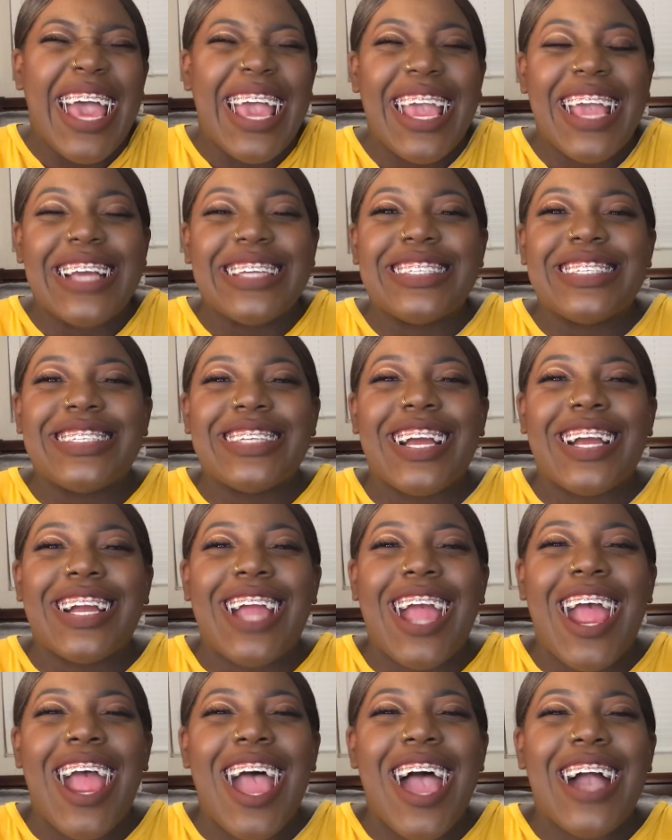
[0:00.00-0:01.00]
It's your
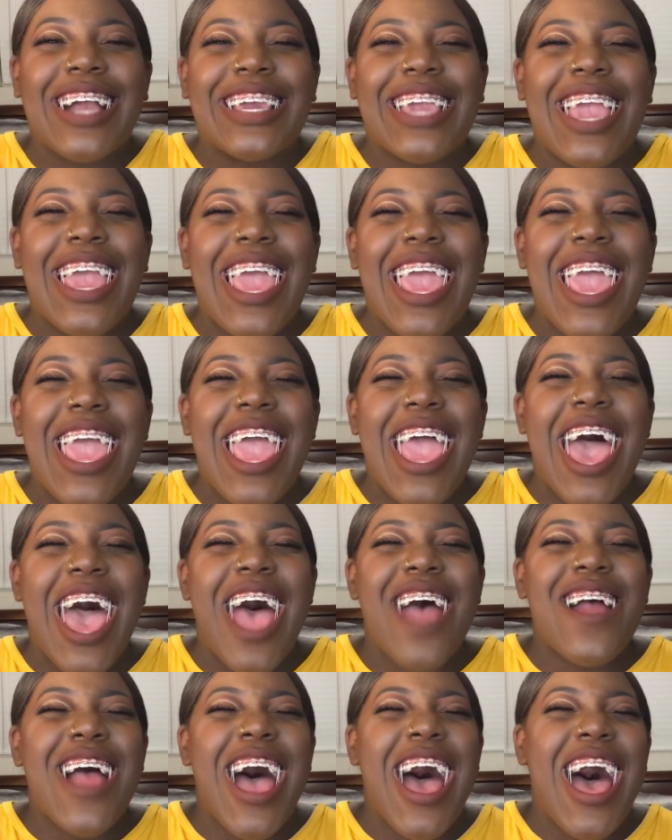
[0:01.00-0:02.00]
girl
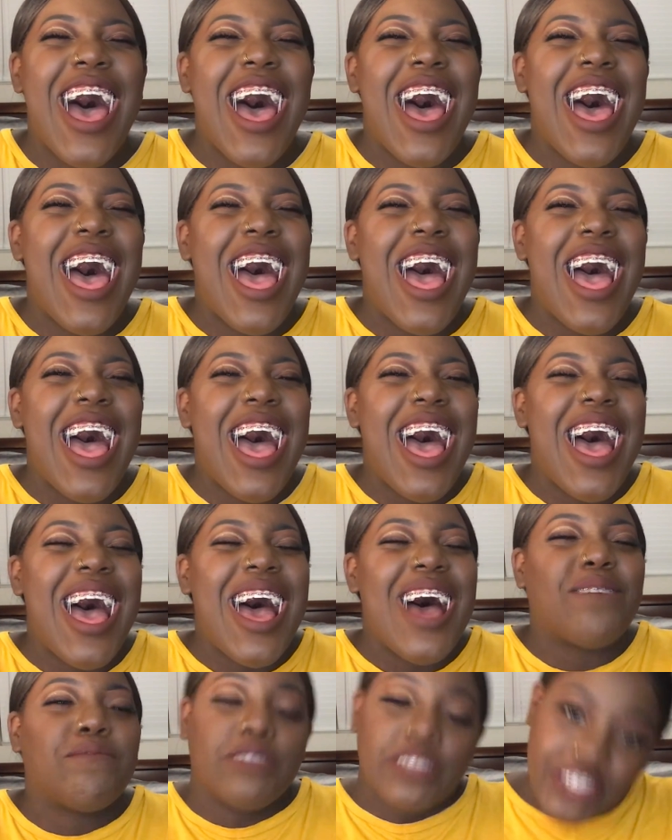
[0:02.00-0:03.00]

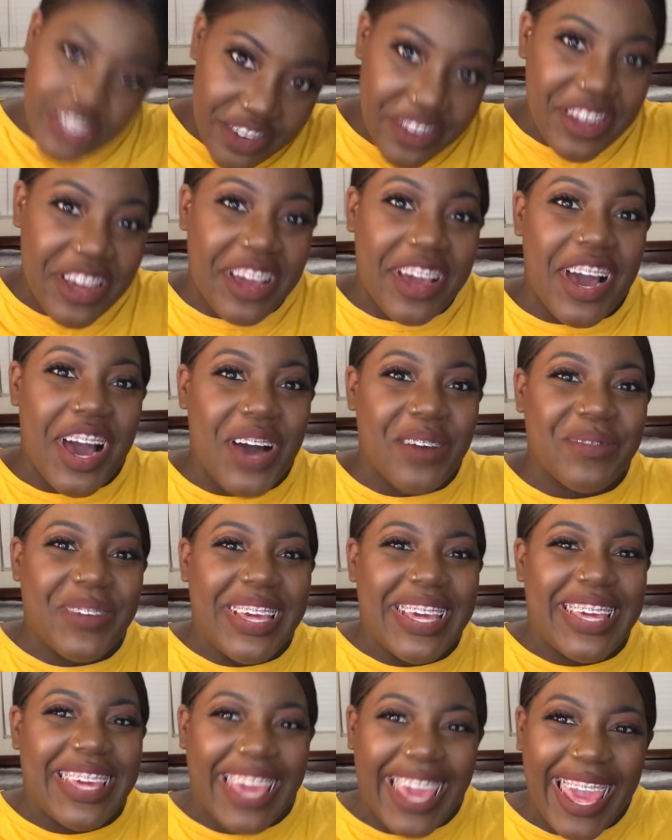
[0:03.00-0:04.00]
Tiara, but you can call
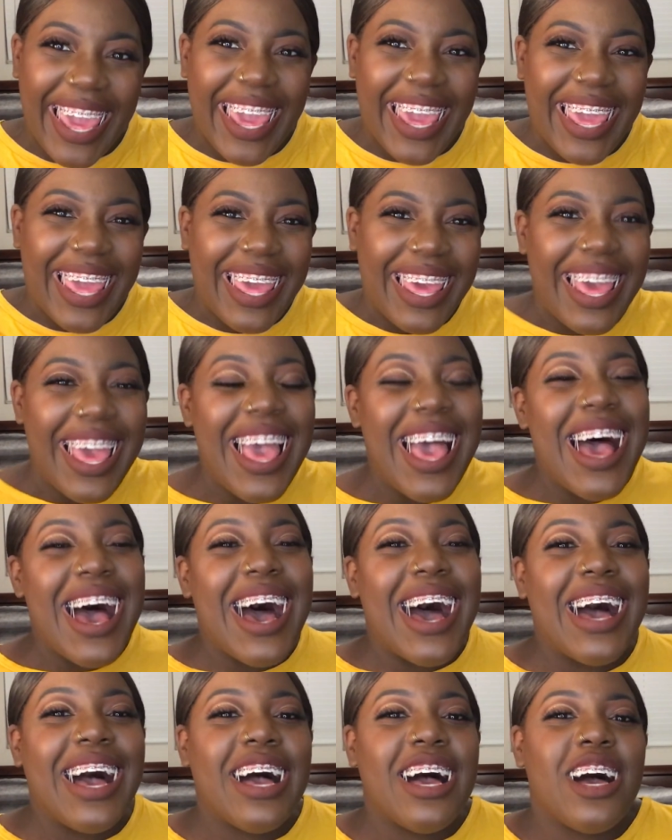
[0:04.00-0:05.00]
me Key.
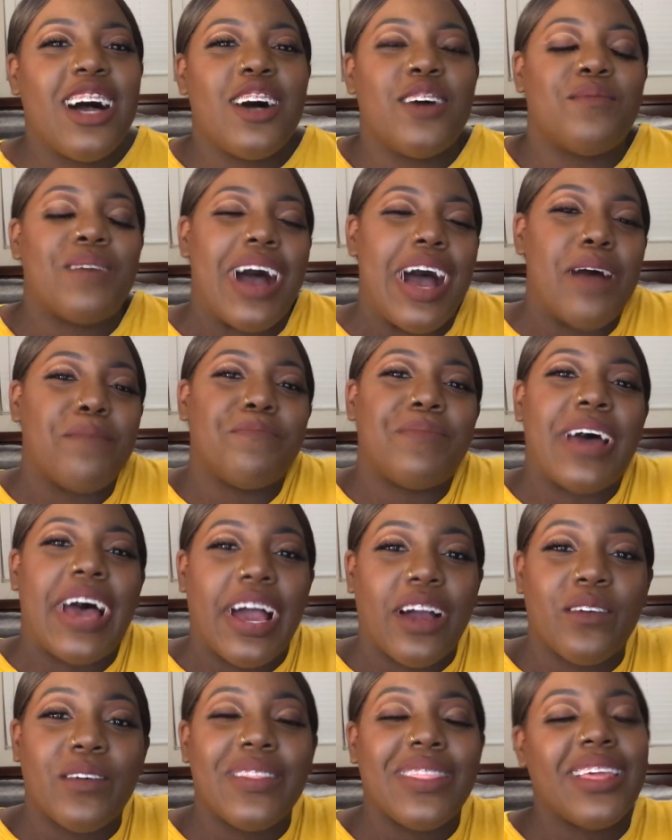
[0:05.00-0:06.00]
I'm
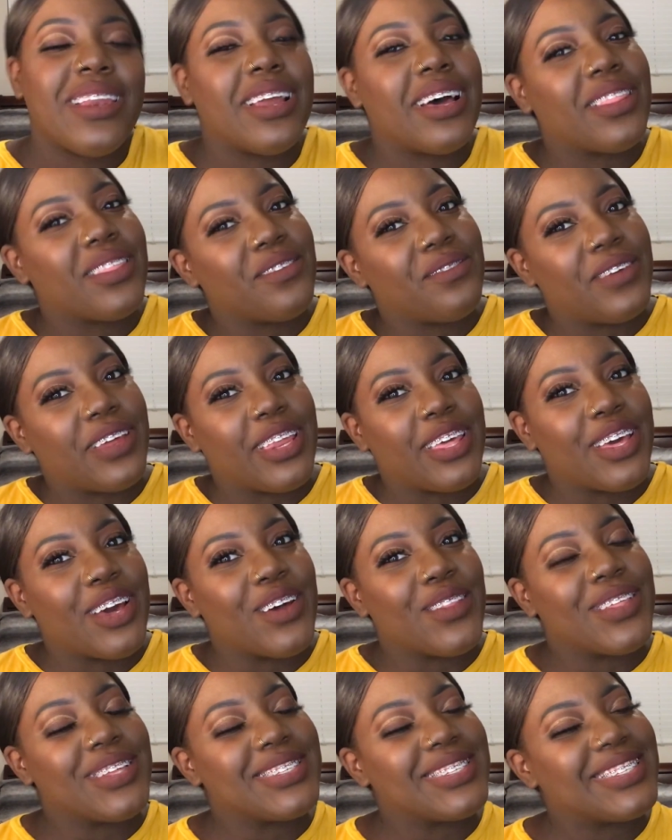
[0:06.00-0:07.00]
back with another
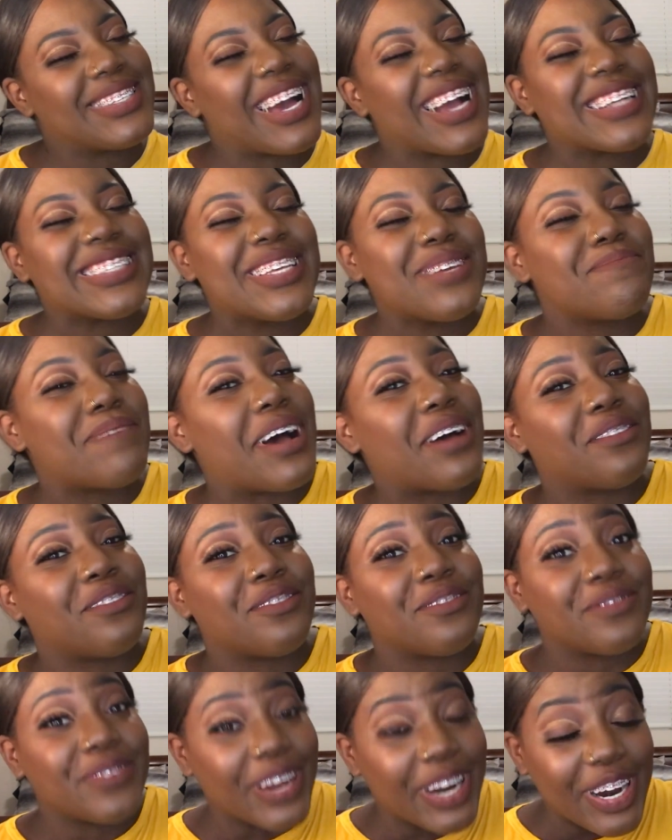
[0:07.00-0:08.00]
video. This is actually my
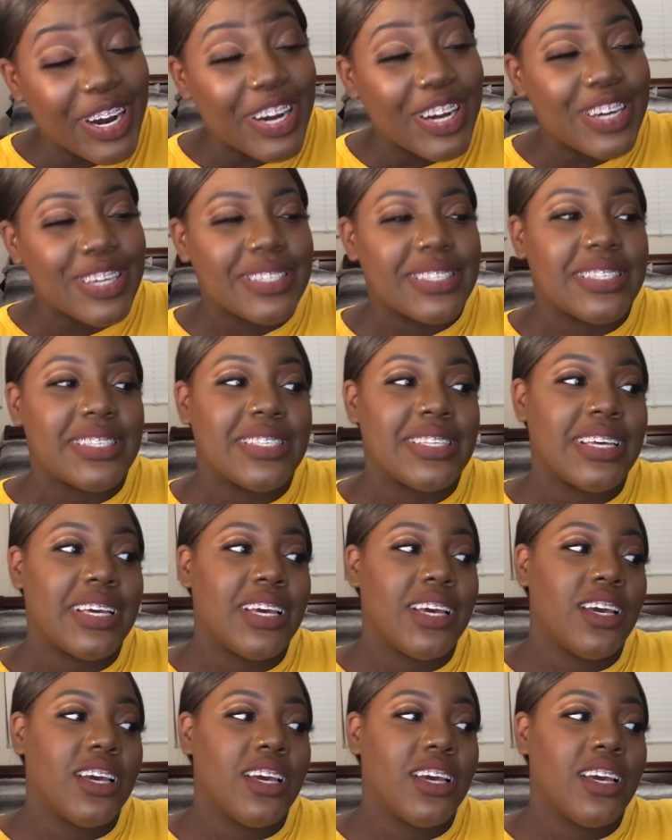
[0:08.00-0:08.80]
first